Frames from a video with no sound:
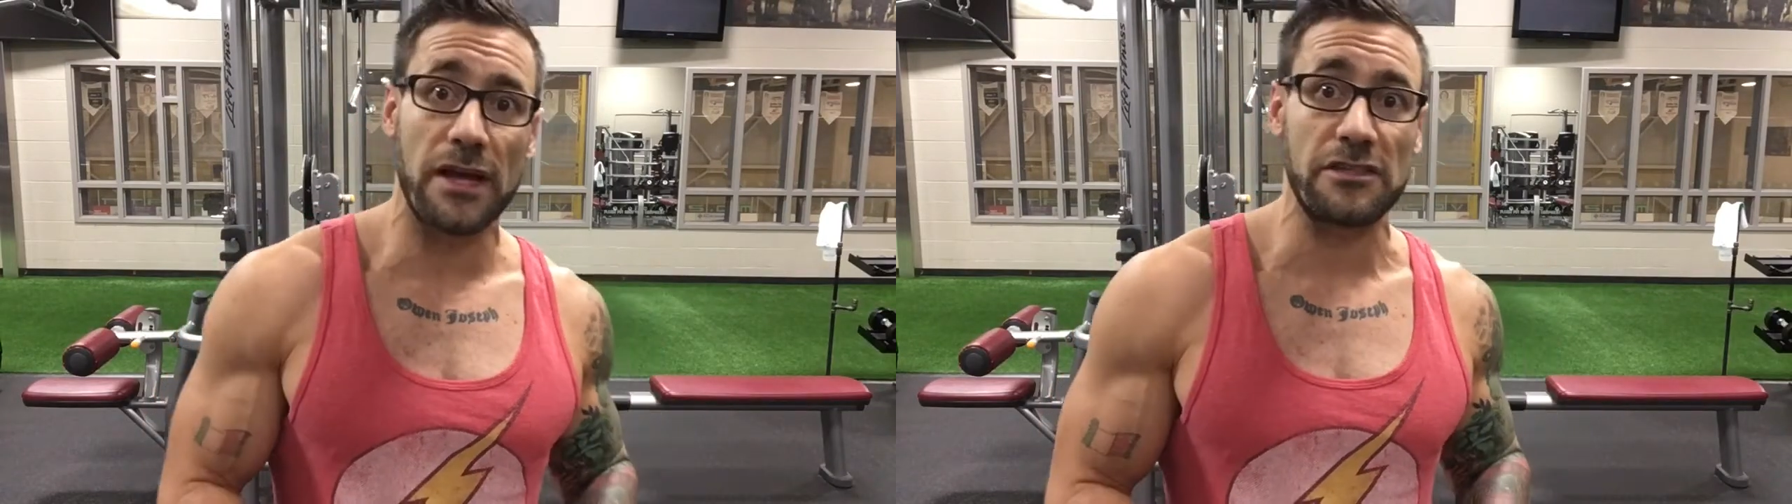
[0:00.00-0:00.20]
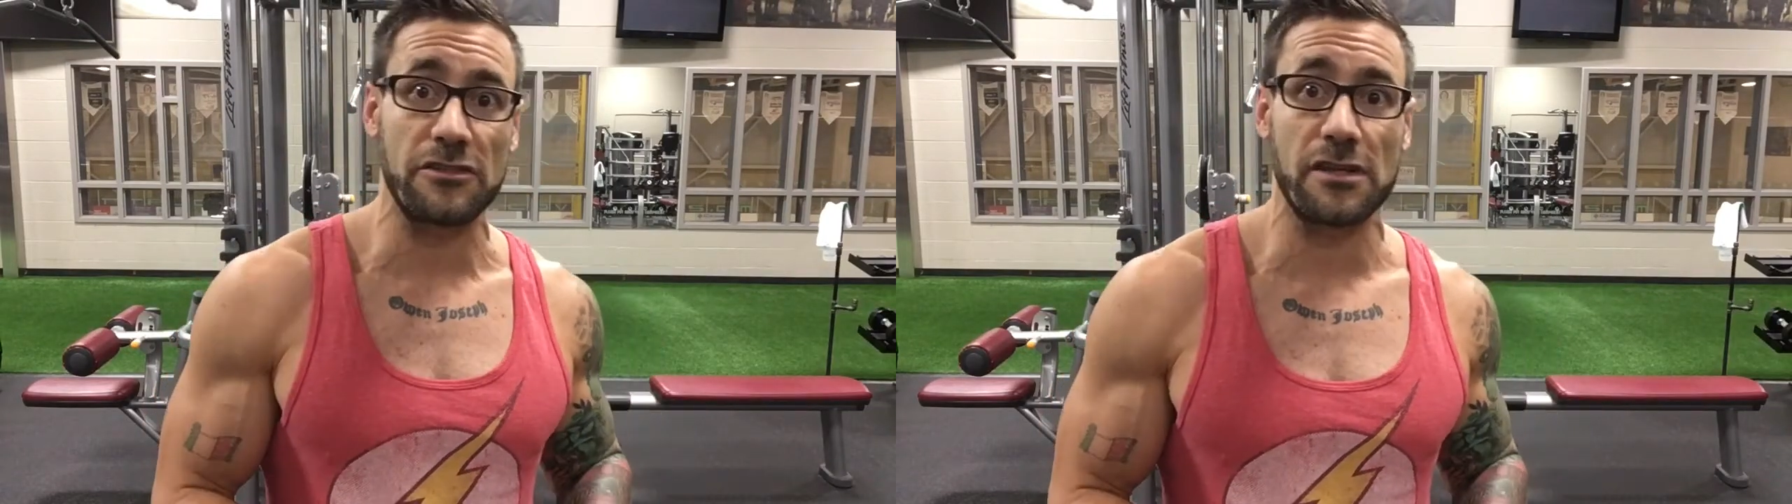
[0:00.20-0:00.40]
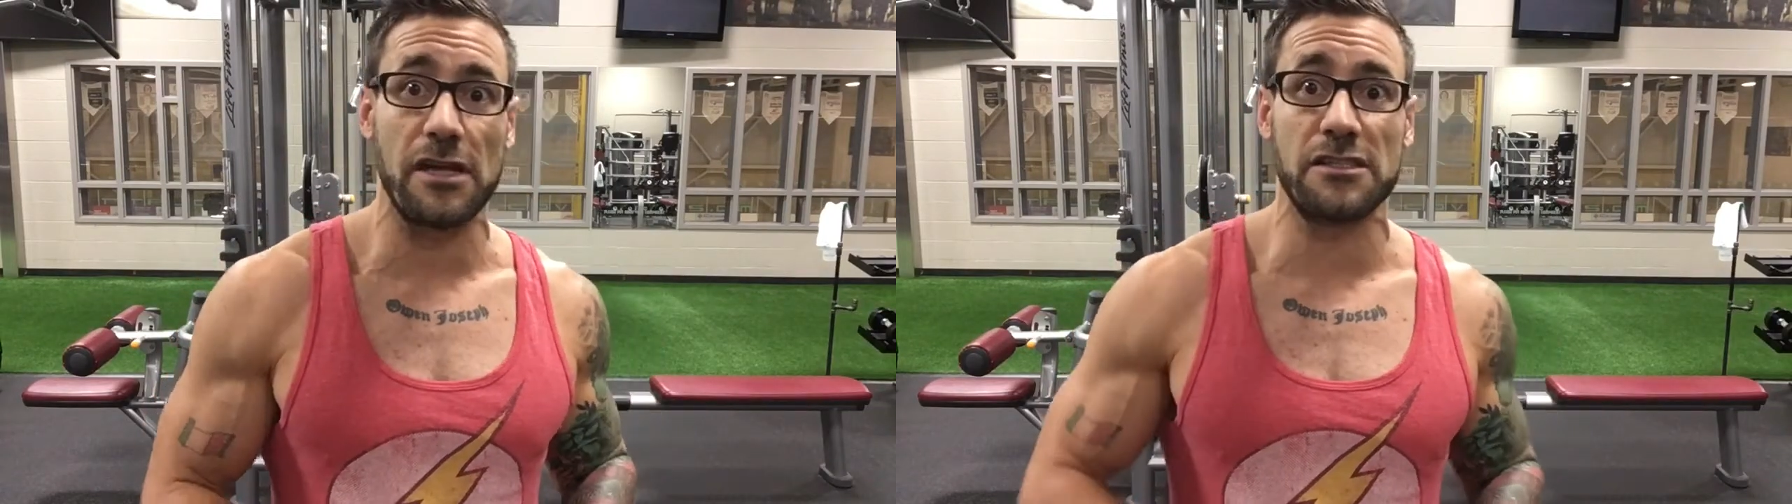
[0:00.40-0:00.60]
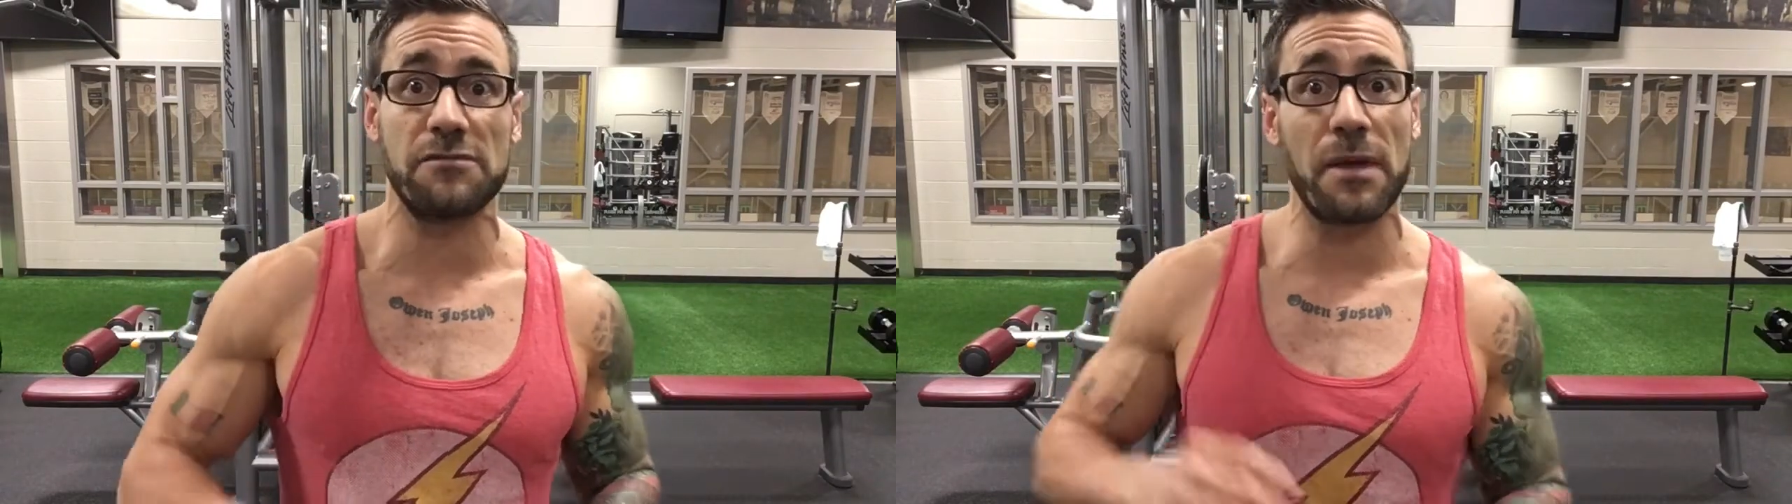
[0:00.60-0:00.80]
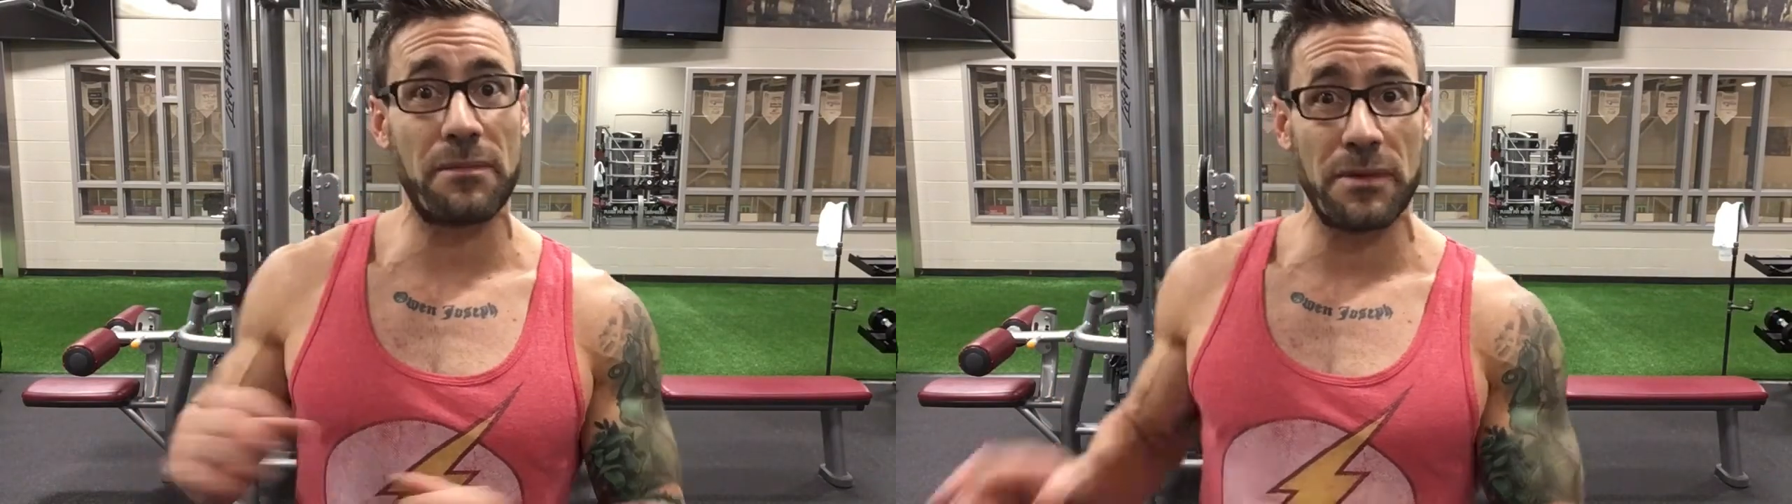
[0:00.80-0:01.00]

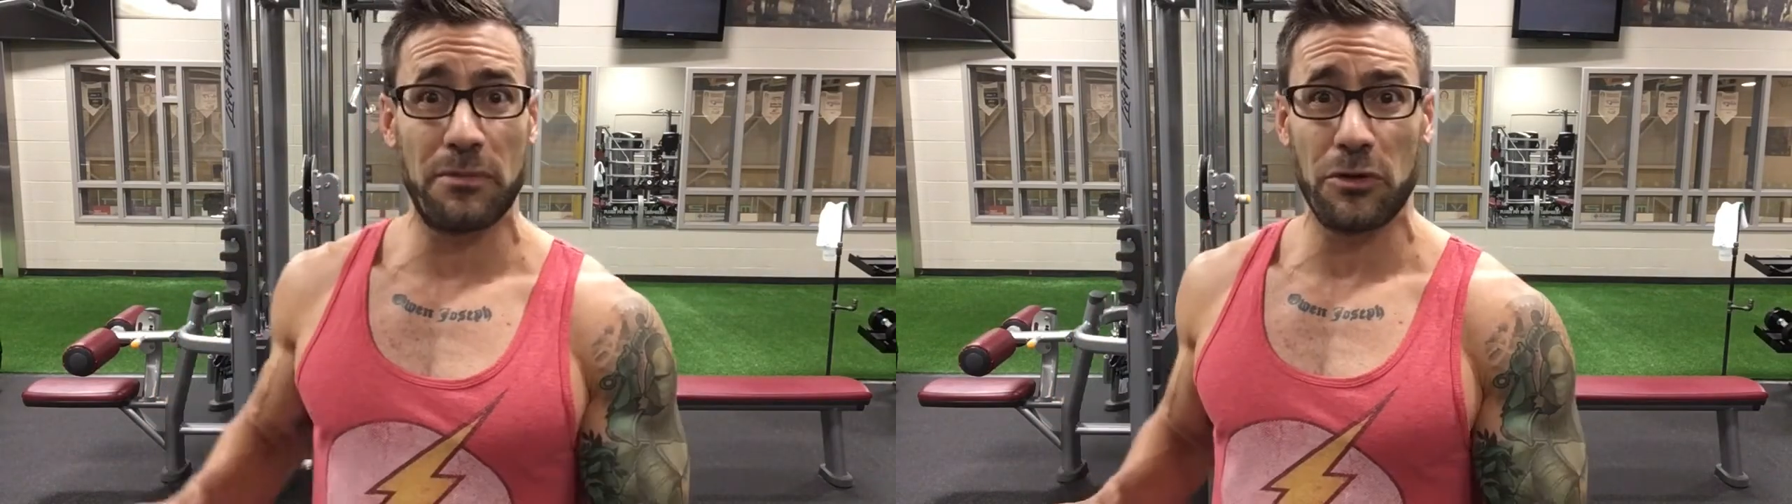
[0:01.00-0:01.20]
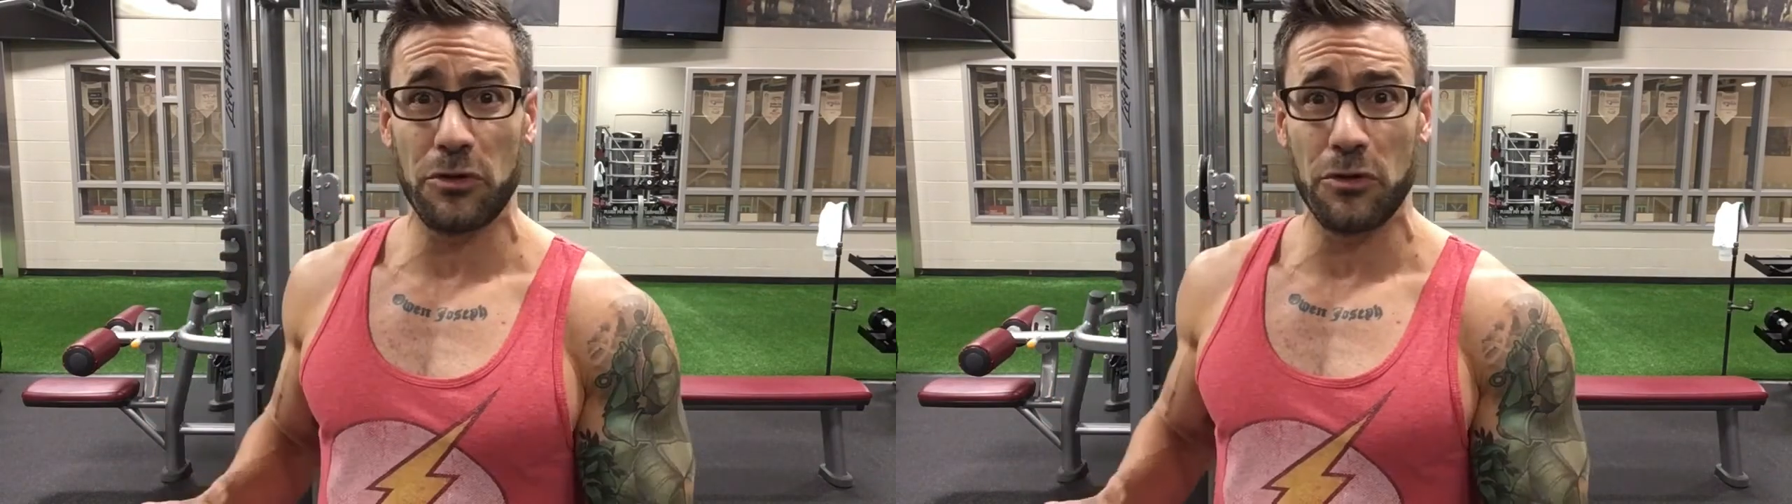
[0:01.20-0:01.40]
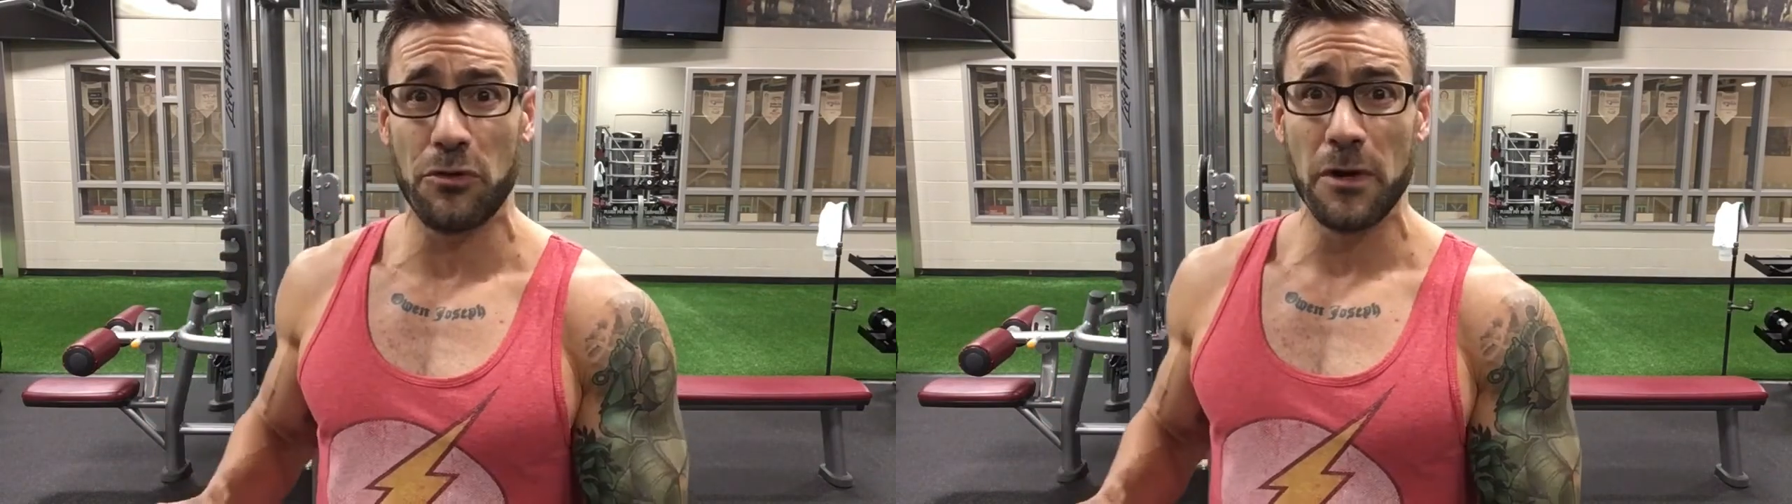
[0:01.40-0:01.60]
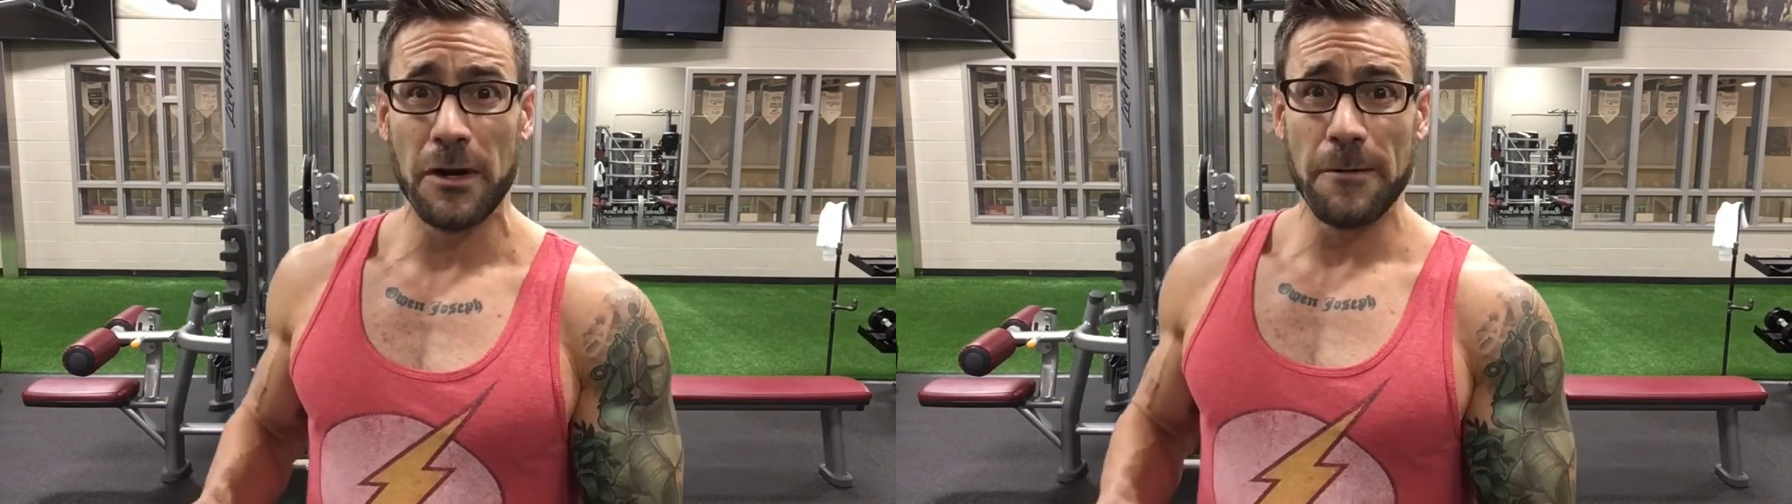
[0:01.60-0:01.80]
exercises by people who